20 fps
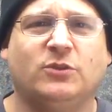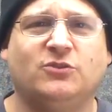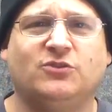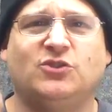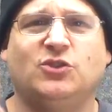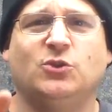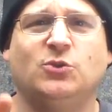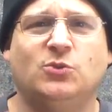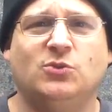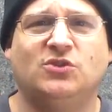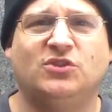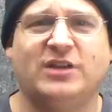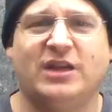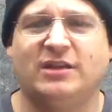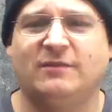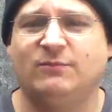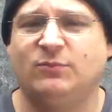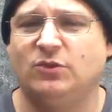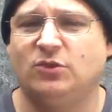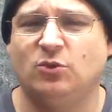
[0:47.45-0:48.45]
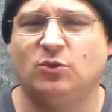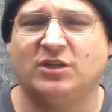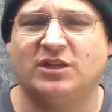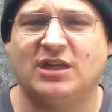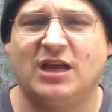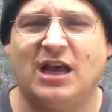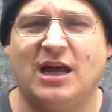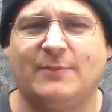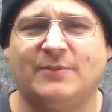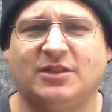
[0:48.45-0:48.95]
those dudes that do the
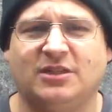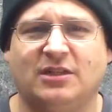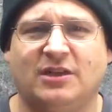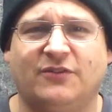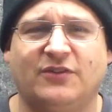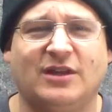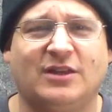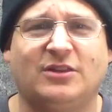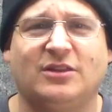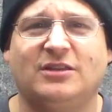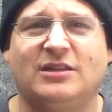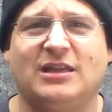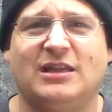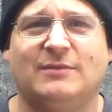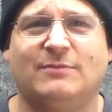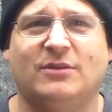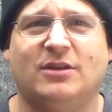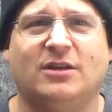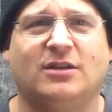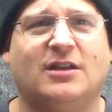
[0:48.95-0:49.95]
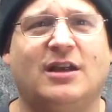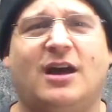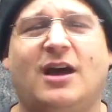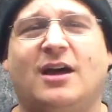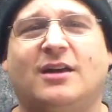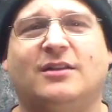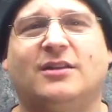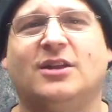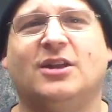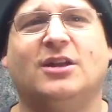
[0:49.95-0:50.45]
comedy. I forgot the name. Oh,
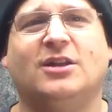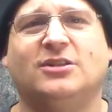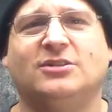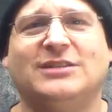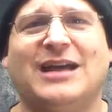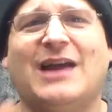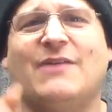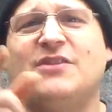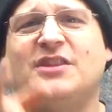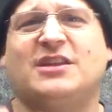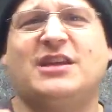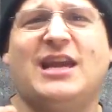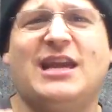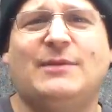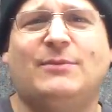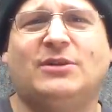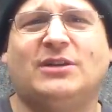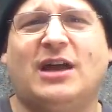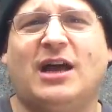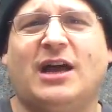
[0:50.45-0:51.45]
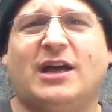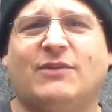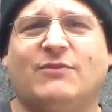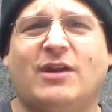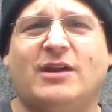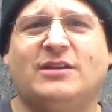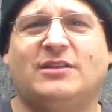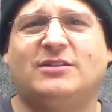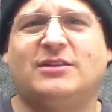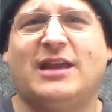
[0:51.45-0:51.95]
God, Larry the Cable Guy,
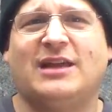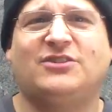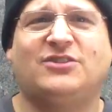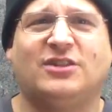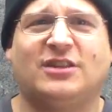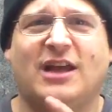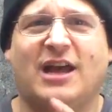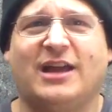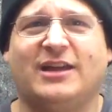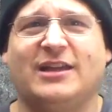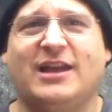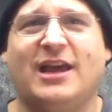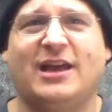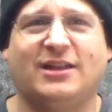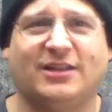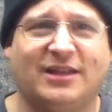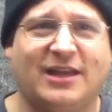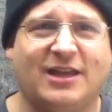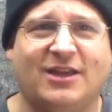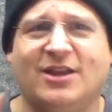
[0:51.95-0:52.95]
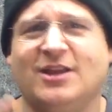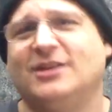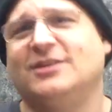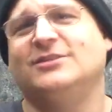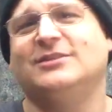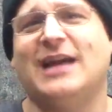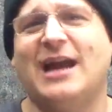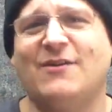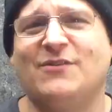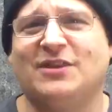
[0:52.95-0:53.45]
right? That's the guy. Yeah,
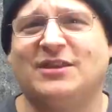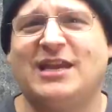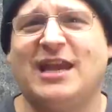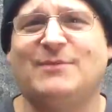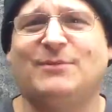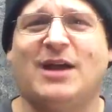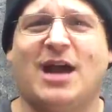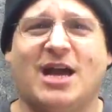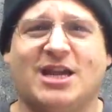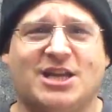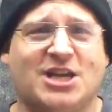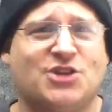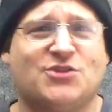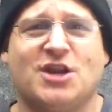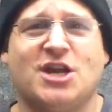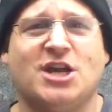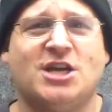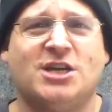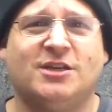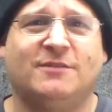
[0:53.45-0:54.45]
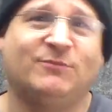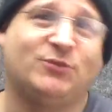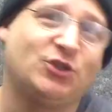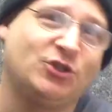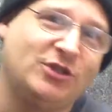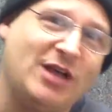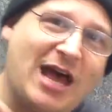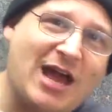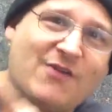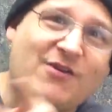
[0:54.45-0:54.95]
Larry the Cable Guy. Get it on.
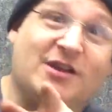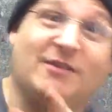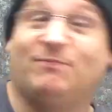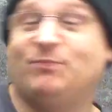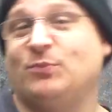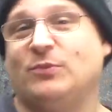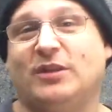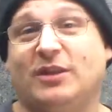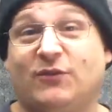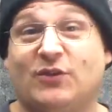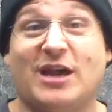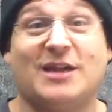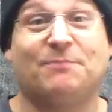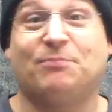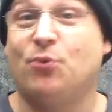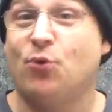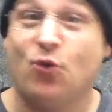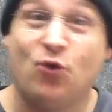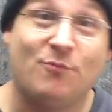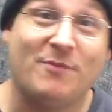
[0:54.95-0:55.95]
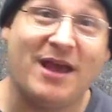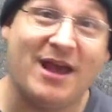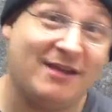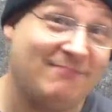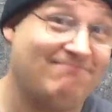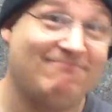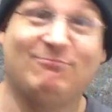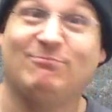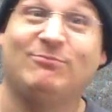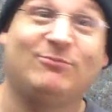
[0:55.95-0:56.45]
So Larry, if you got a pool,
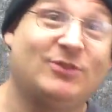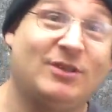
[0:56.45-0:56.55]
man,